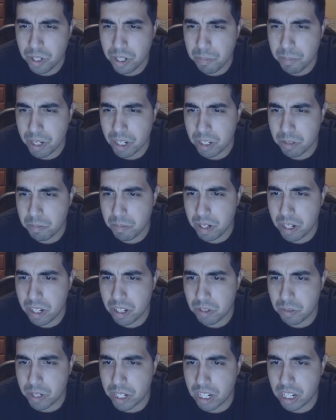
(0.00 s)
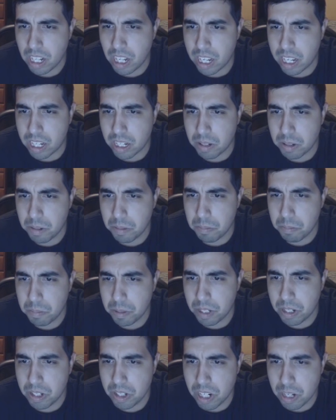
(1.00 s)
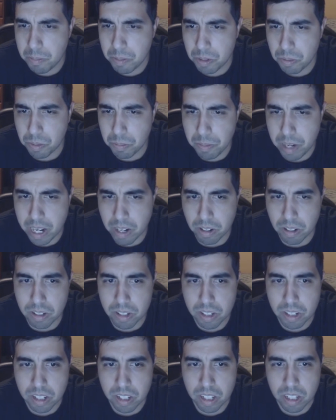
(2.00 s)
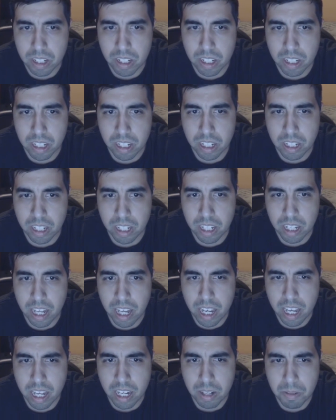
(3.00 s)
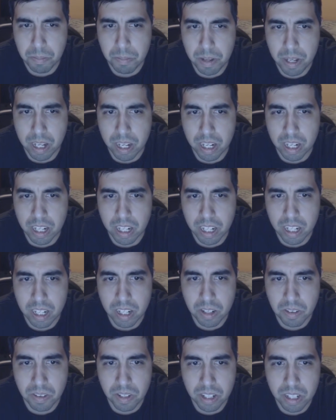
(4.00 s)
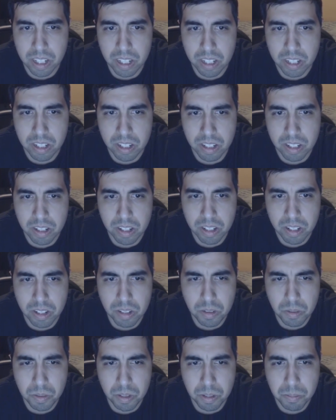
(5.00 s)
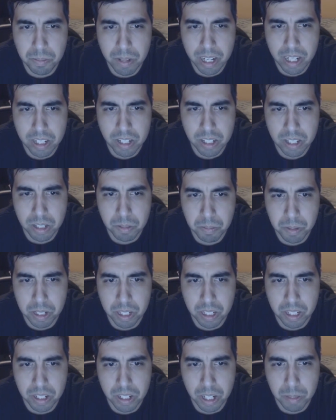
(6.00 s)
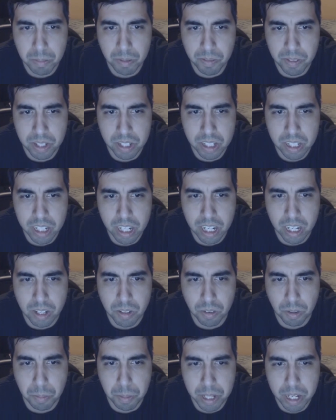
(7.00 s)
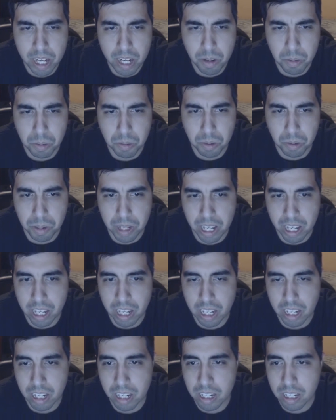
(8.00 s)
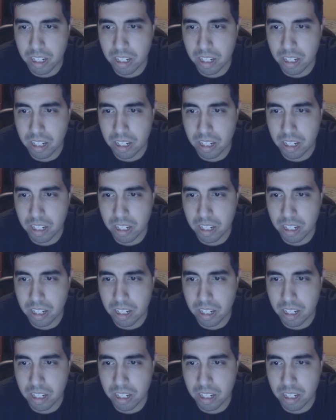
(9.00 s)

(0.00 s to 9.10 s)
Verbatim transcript: We can make as many as we'd like, but the shape is what matters. Handmade. Hearing this, you would imagine something in the shape of a steak or a potato croquet.